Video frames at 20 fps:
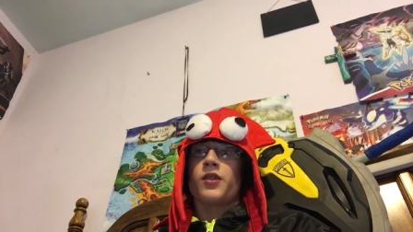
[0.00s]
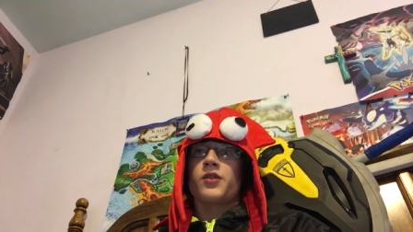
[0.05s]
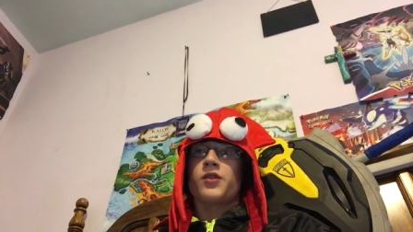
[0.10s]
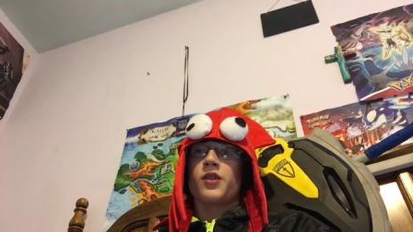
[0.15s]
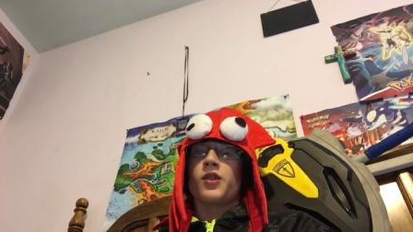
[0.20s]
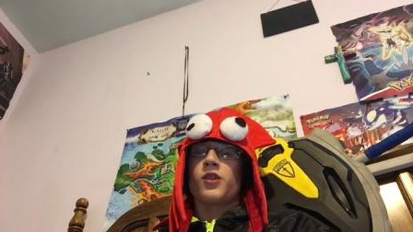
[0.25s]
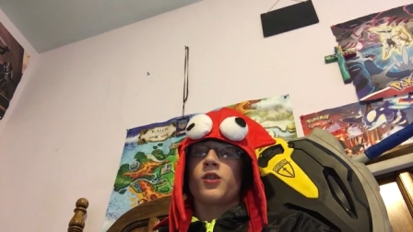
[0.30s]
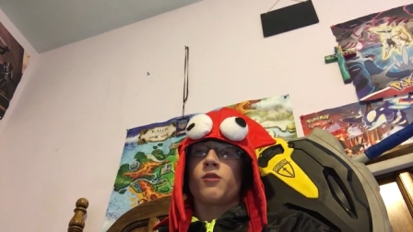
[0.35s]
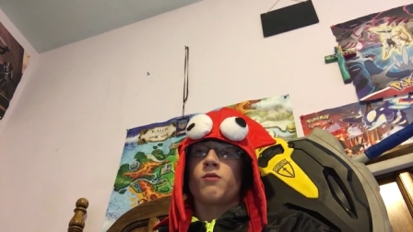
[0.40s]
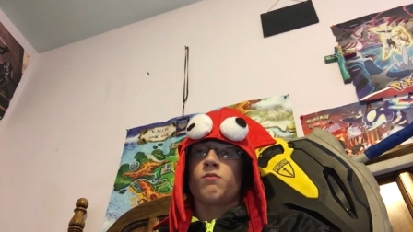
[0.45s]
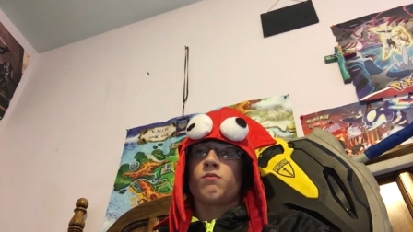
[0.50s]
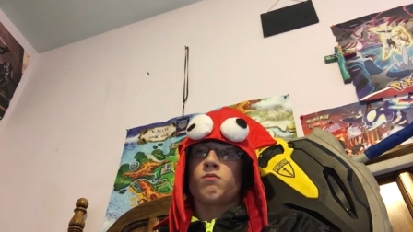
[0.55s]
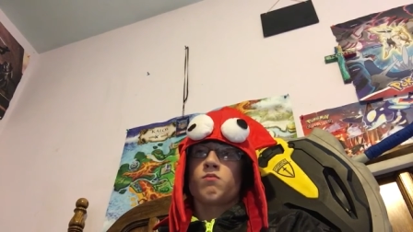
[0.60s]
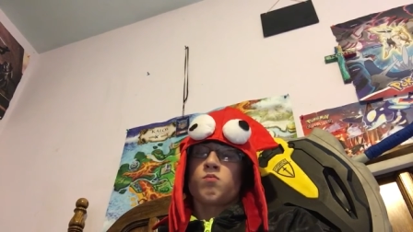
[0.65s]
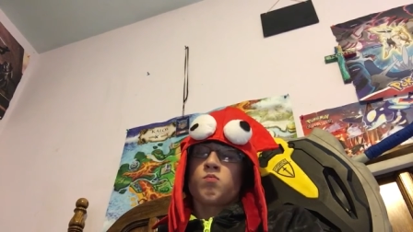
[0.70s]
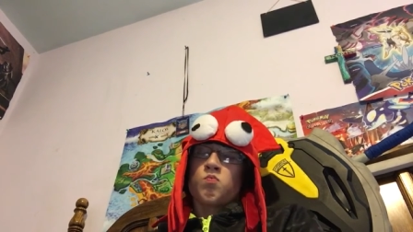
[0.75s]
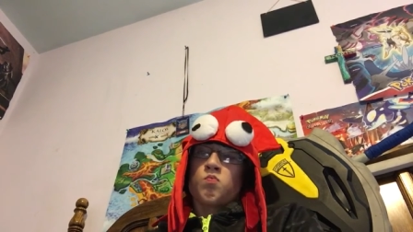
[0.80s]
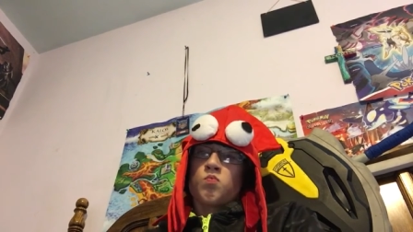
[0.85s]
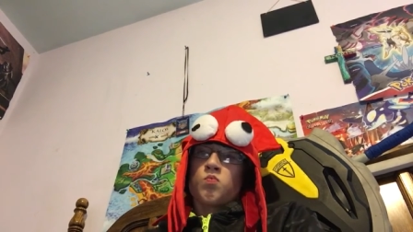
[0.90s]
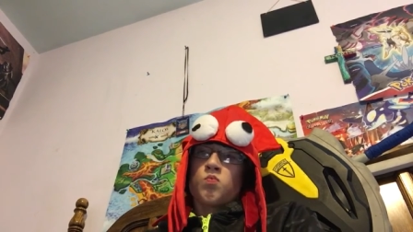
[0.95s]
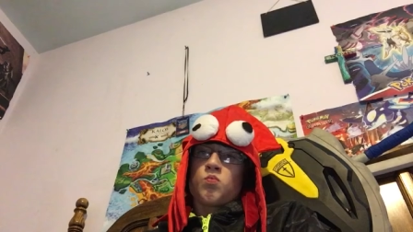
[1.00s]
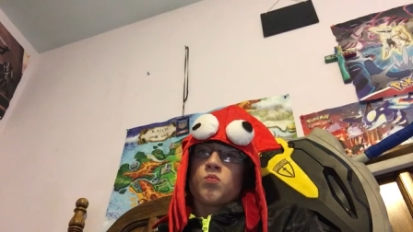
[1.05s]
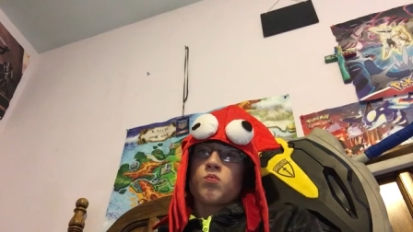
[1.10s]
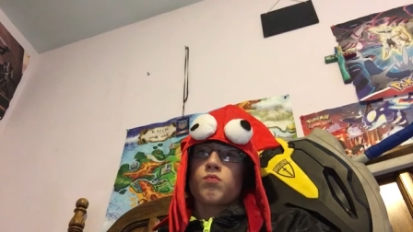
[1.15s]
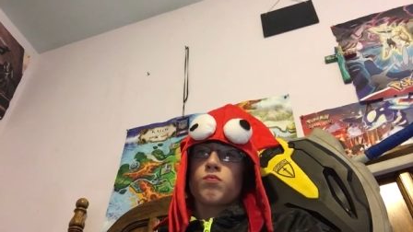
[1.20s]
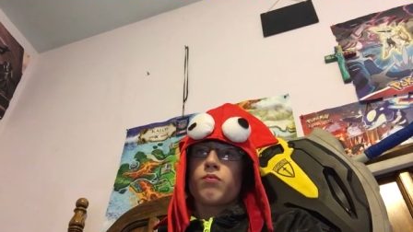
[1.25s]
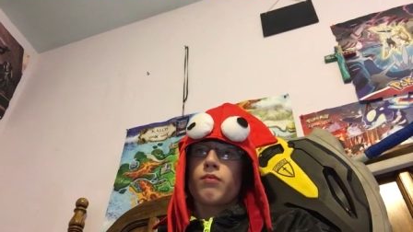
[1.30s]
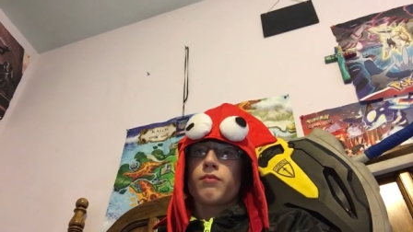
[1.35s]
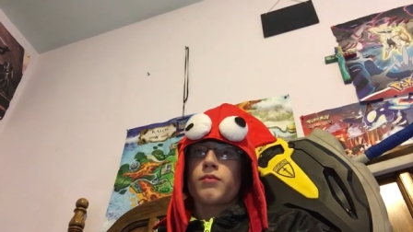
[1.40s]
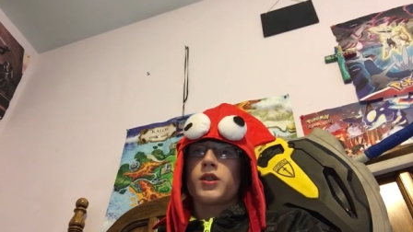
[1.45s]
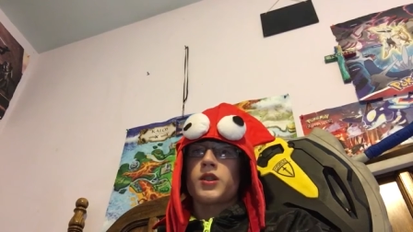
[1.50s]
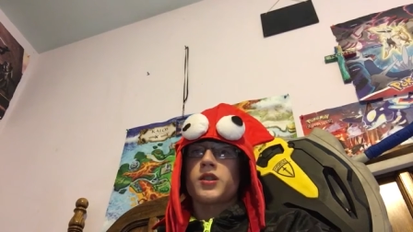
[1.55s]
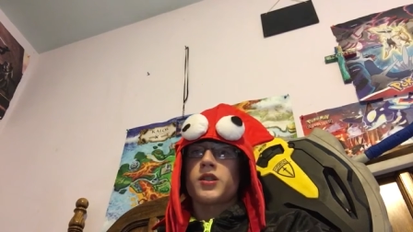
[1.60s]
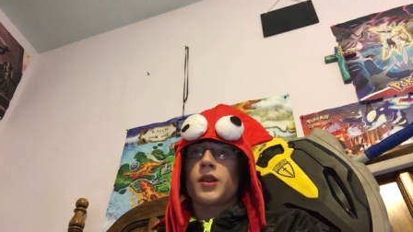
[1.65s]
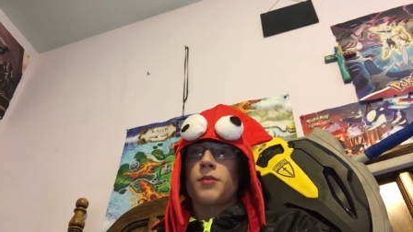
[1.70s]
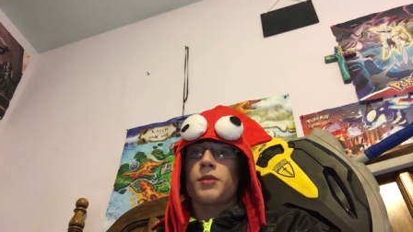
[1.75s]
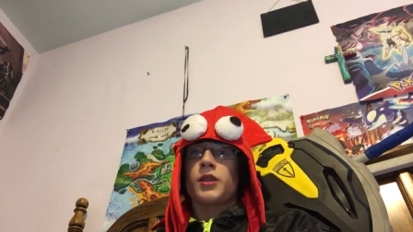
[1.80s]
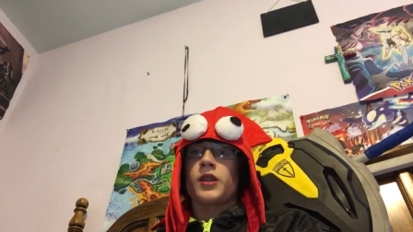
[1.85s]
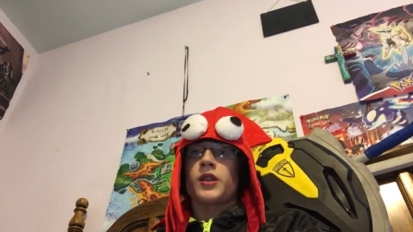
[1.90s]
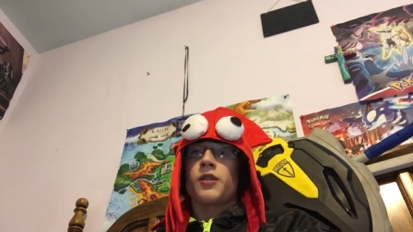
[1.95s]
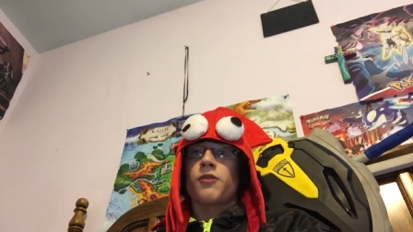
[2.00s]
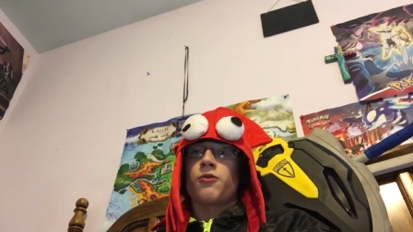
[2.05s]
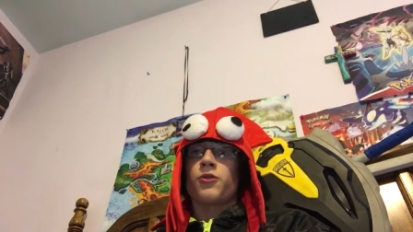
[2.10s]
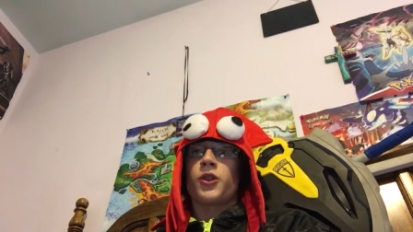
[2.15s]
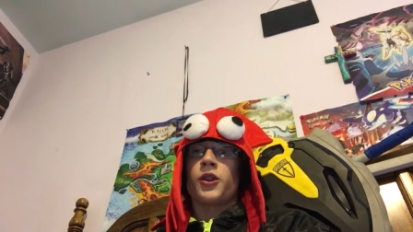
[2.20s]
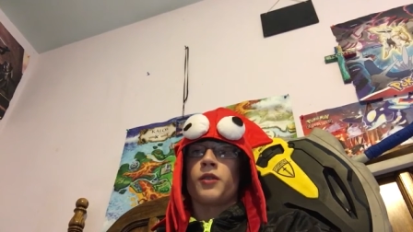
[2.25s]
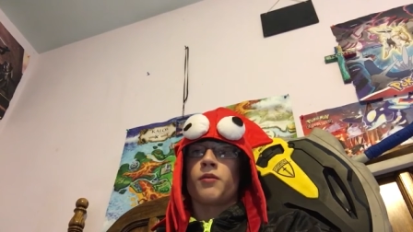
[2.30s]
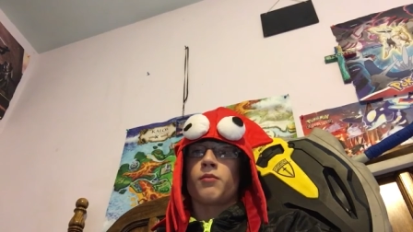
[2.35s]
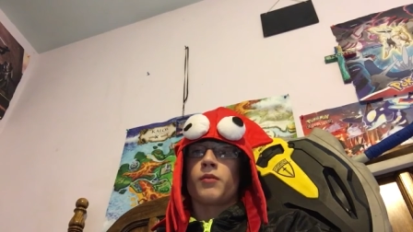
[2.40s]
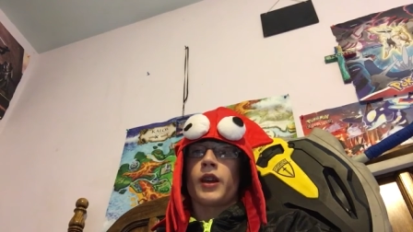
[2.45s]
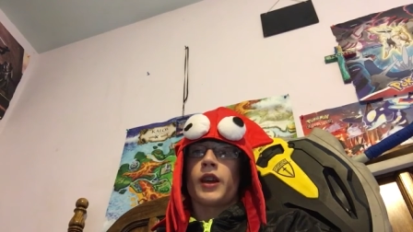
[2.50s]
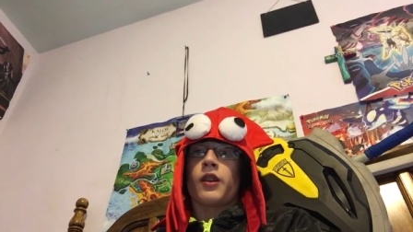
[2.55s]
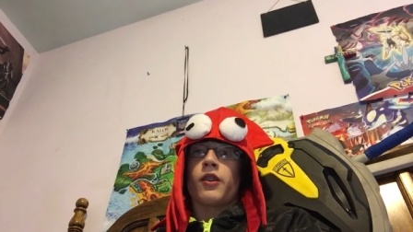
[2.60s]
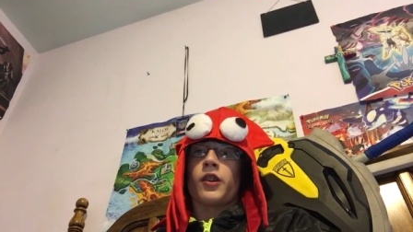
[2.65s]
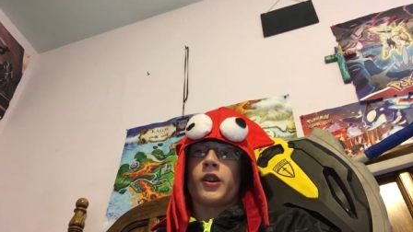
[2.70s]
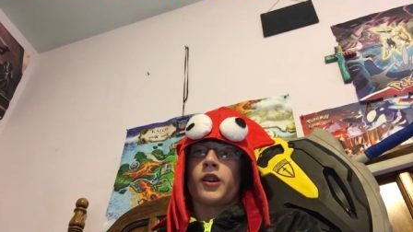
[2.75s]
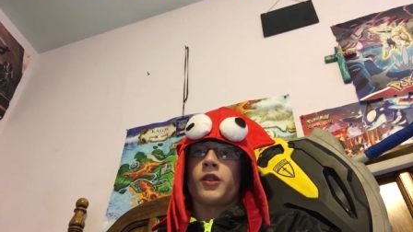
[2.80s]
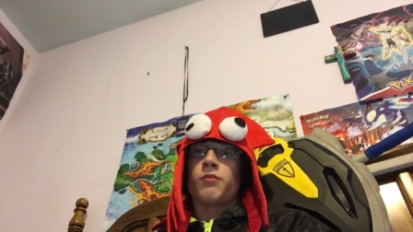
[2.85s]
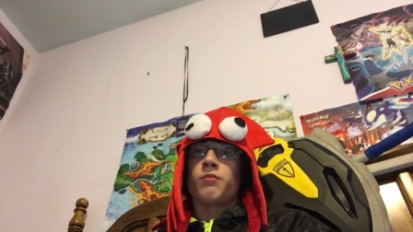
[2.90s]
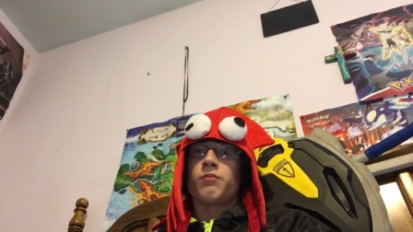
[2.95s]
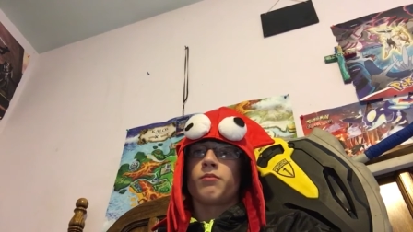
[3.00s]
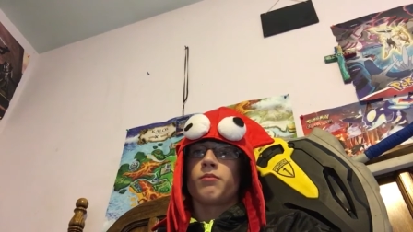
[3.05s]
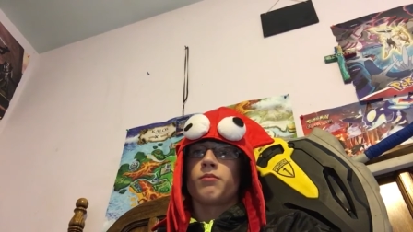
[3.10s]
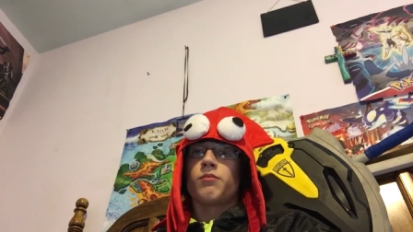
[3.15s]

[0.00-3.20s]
So just something different. I don't know.